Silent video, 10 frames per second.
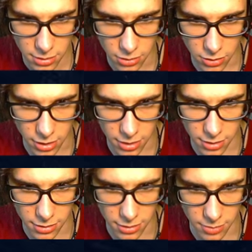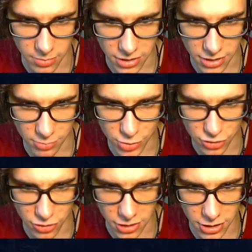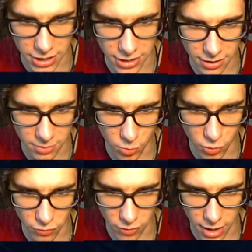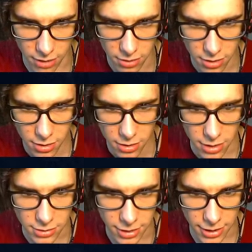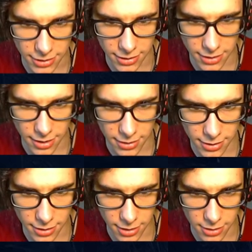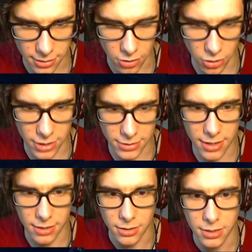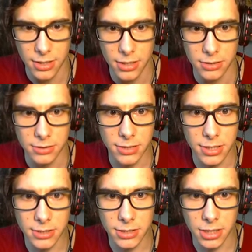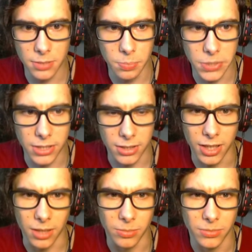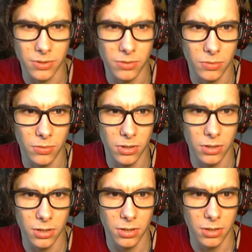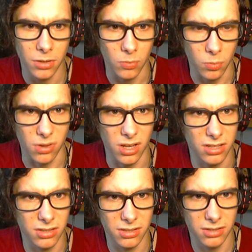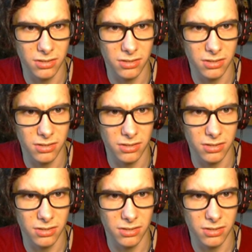Okay, let me, I'm just gonna click and move around until I can, I can get it. Okay, then. 13 picked up. What?